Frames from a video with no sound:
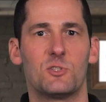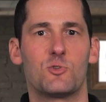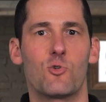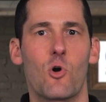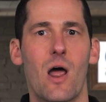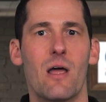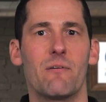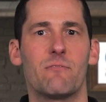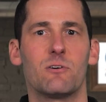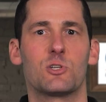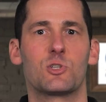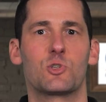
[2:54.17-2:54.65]

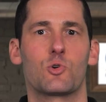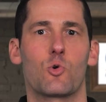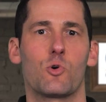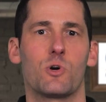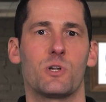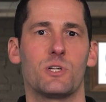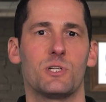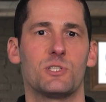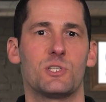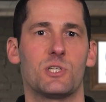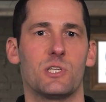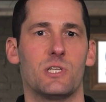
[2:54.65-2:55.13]
driver
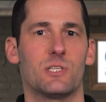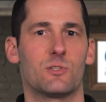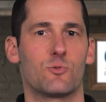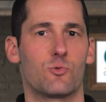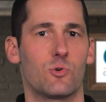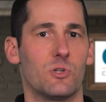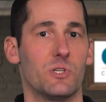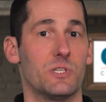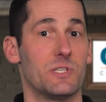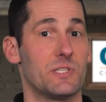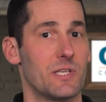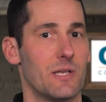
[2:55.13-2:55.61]
shortage is
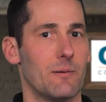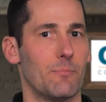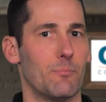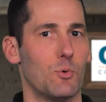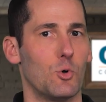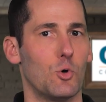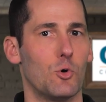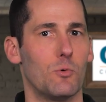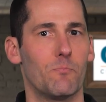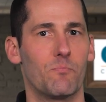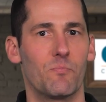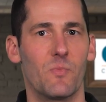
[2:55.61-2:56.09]
really
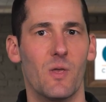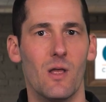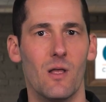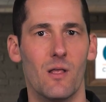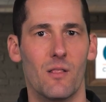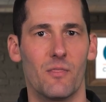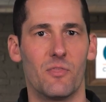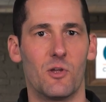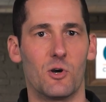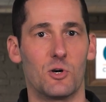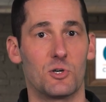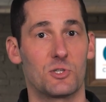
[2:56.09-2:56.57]
simple.
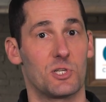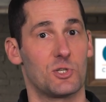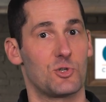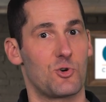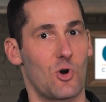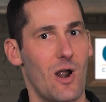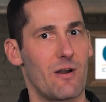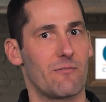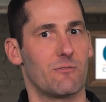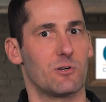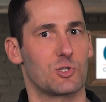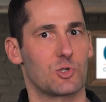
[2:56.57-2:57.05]
There's a
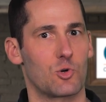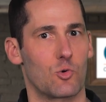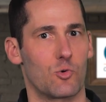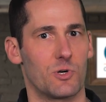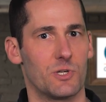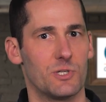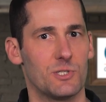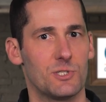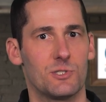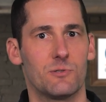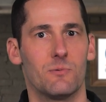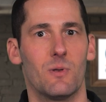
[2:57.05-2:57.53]
driver
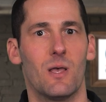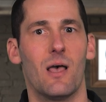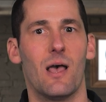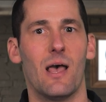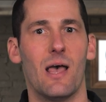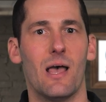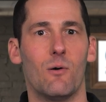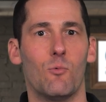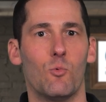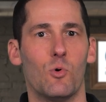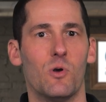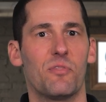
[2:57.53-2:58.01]
shortage,
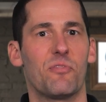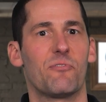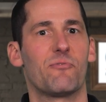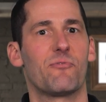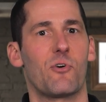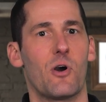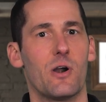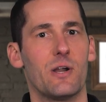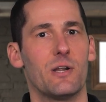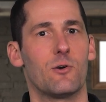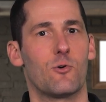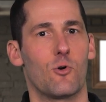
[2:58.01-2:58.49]
and with
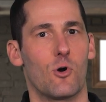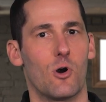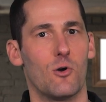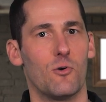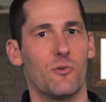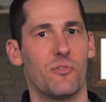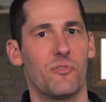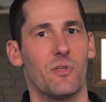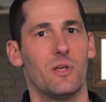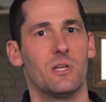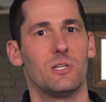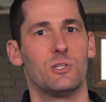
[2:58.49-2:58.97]
freight
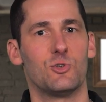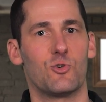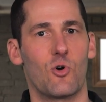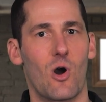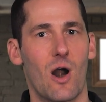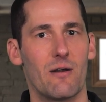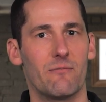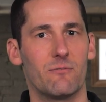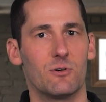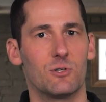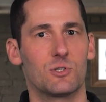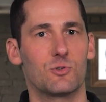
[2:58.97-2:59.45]
growth,
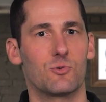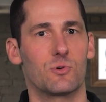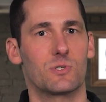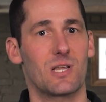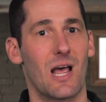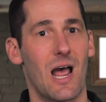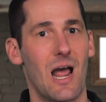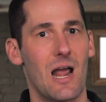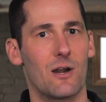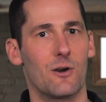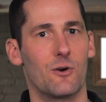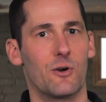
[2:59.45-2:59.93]
drivers
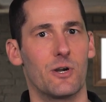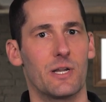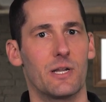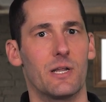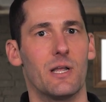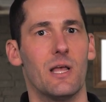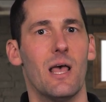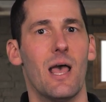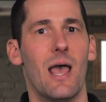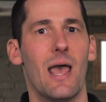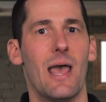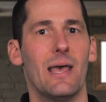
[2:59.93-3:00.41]
retiring,
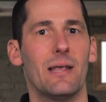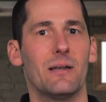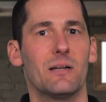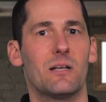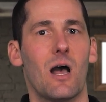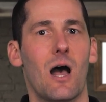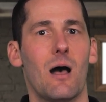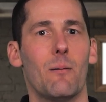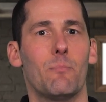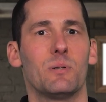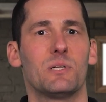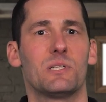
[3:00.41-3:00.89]
and
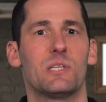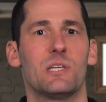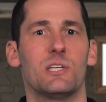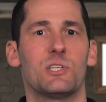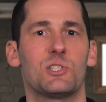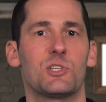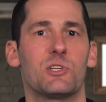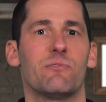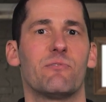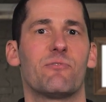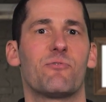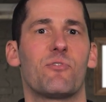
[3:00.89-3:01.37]

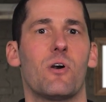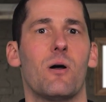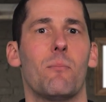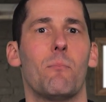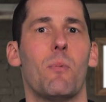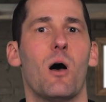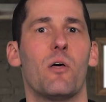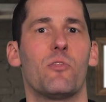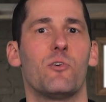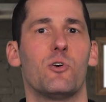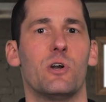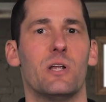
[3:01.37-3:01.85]
competition from
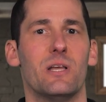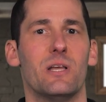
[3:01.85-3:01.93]
other